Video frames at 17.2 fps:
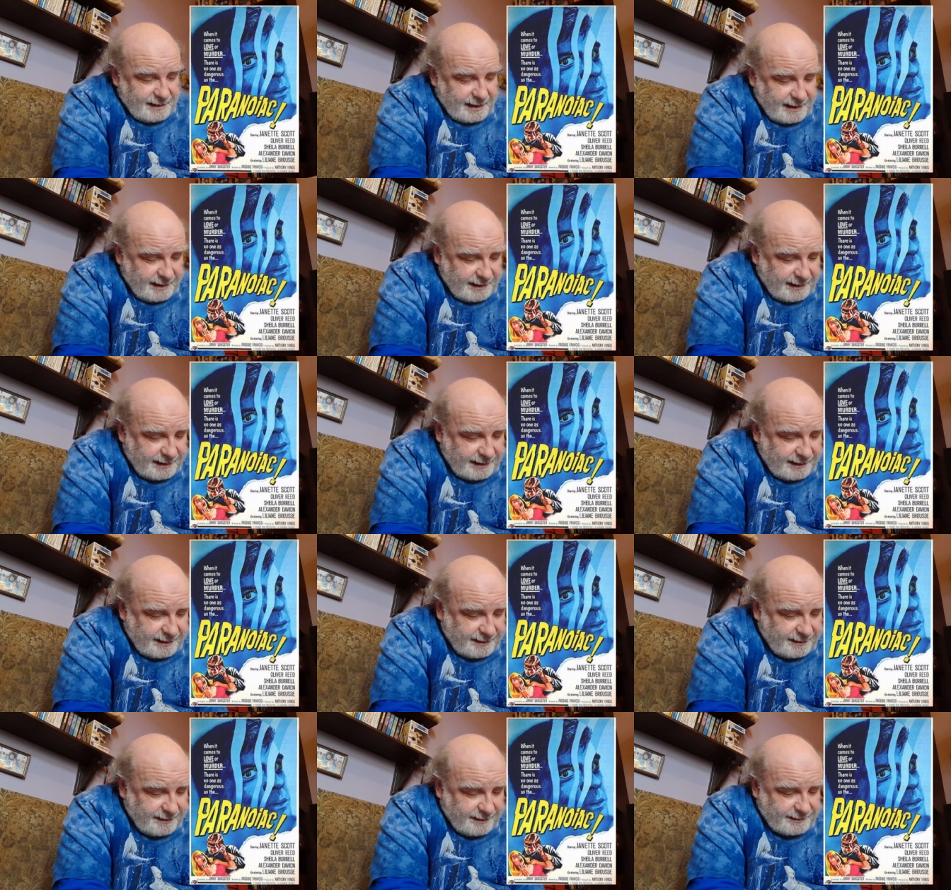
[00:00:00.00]

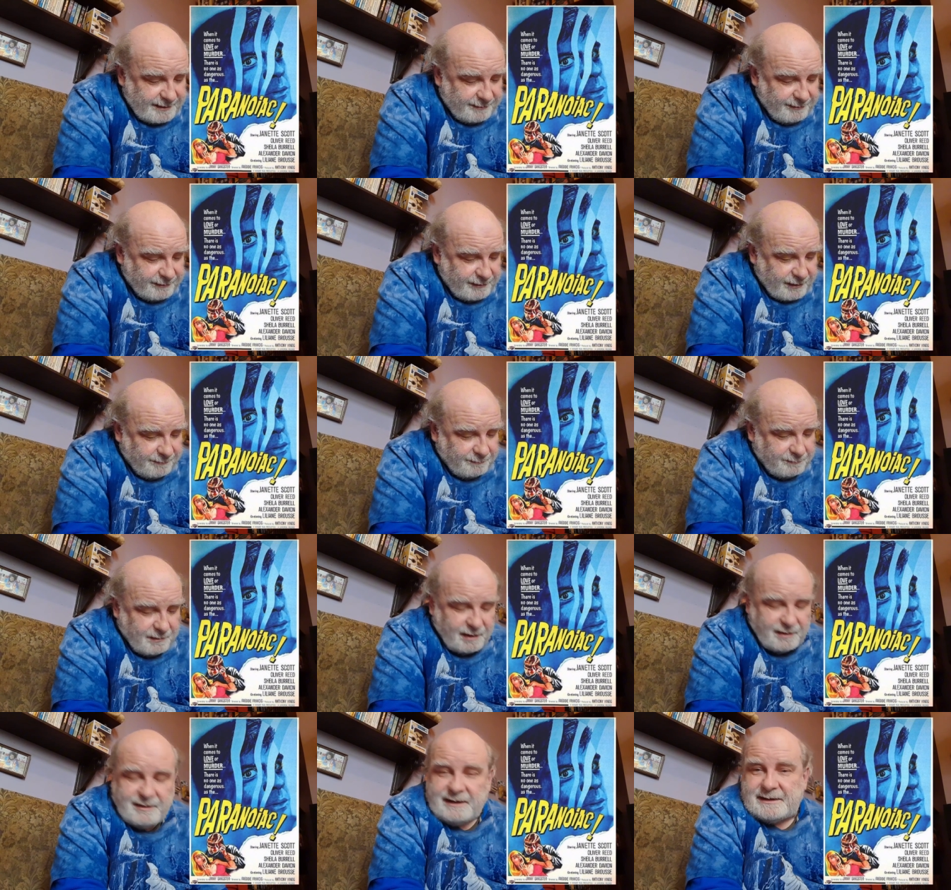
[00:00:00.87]
Then we've got
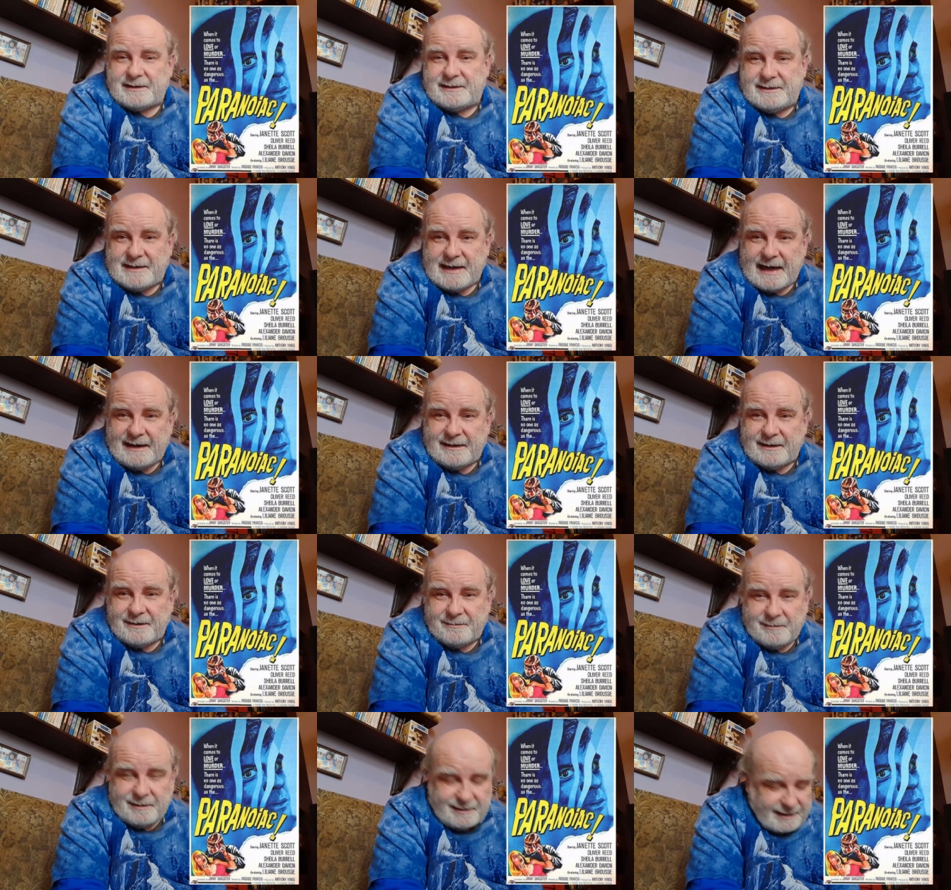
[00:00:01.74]
Maurice
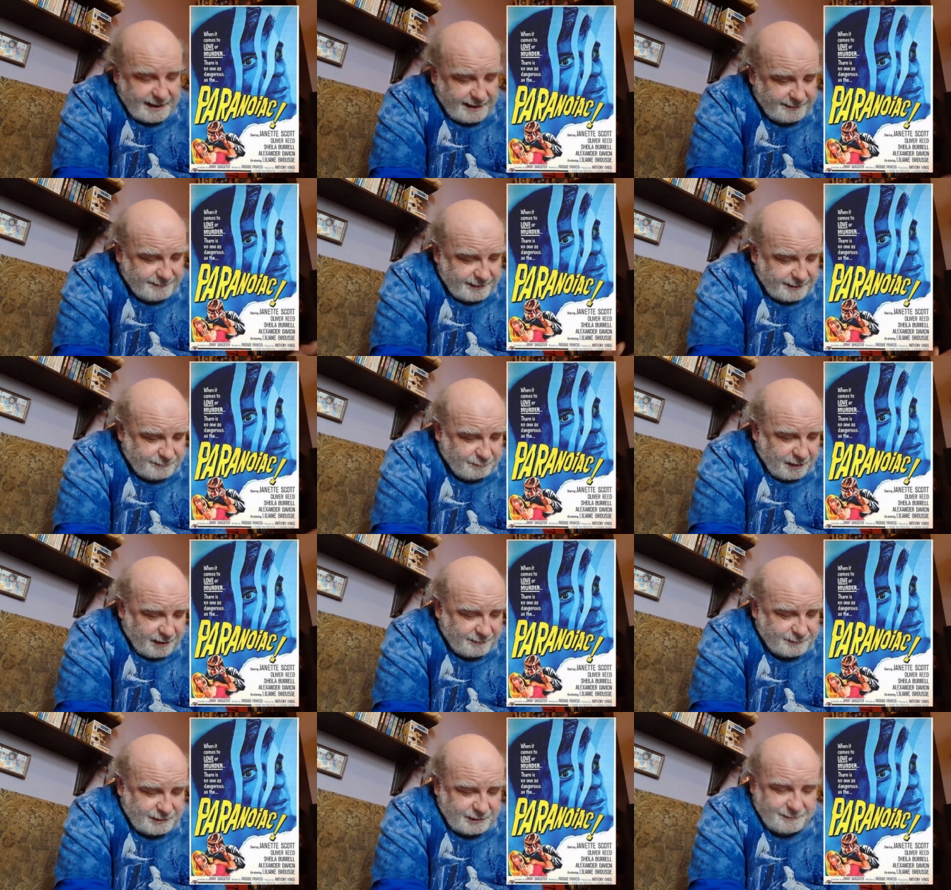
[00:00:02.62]
Denham, a name that
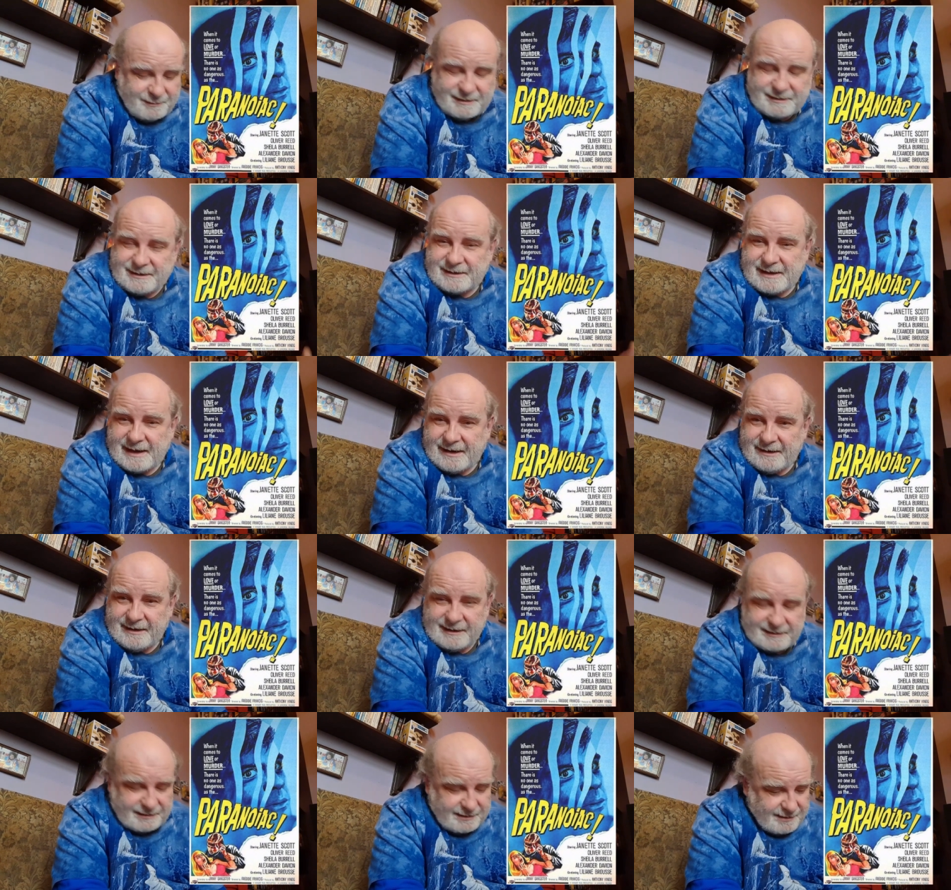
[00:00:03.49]
pops up as a
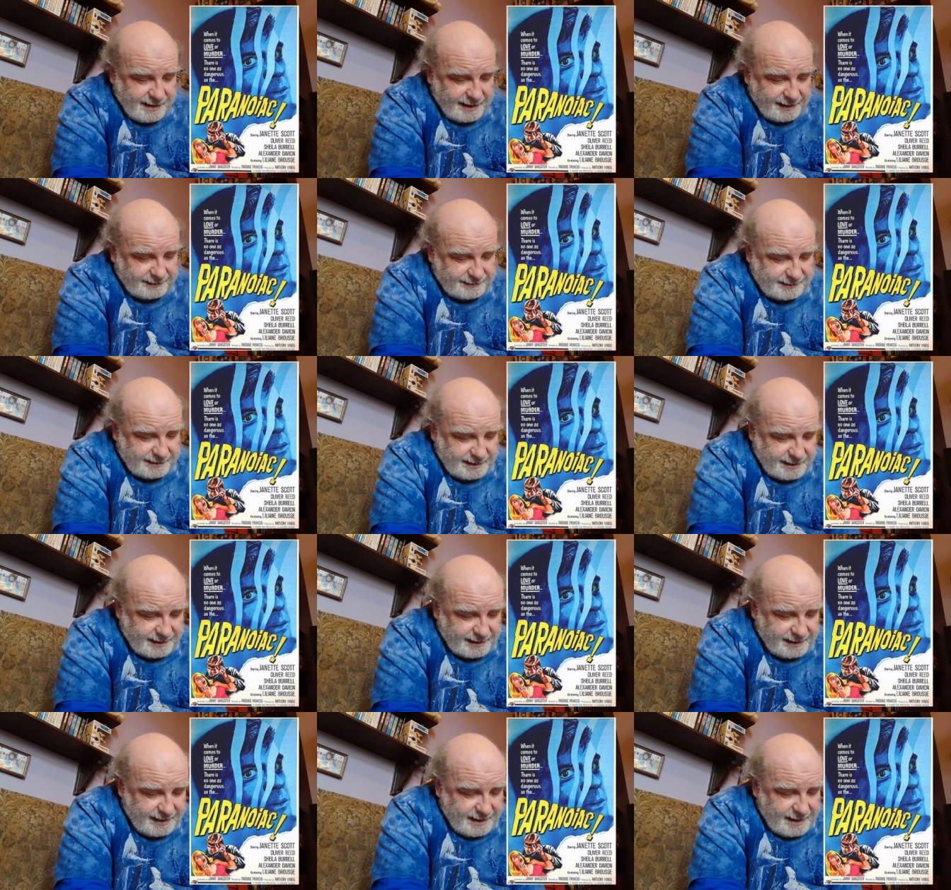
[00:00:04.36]
character
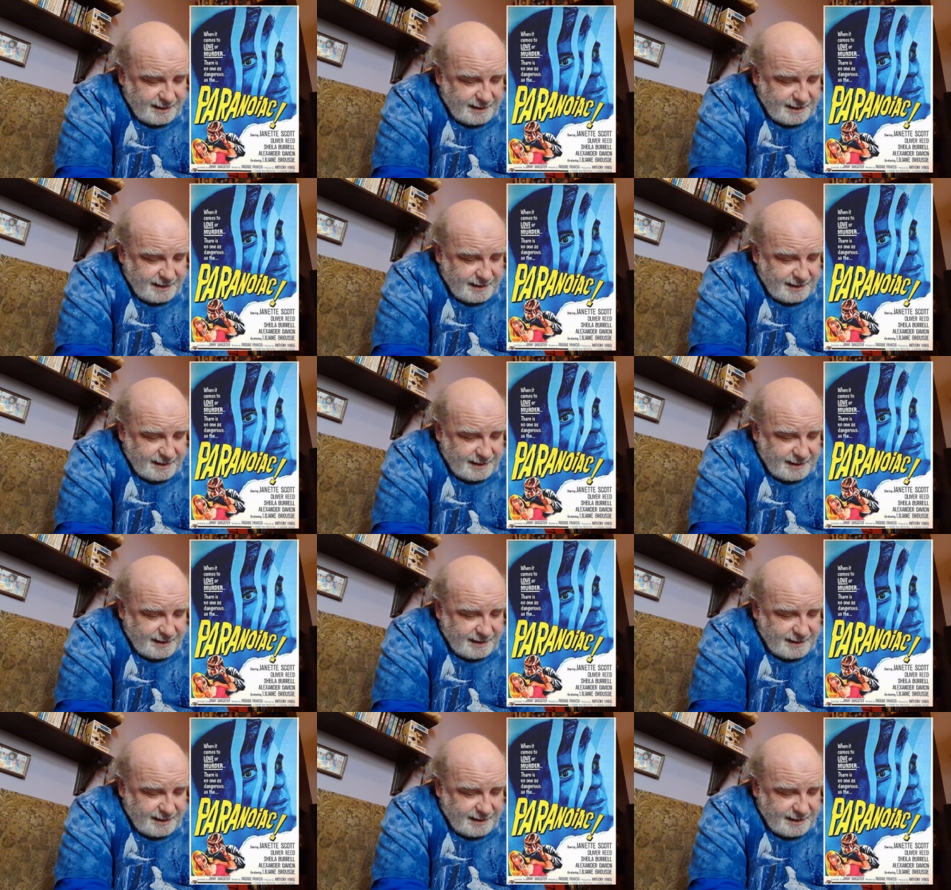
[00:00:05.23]
actor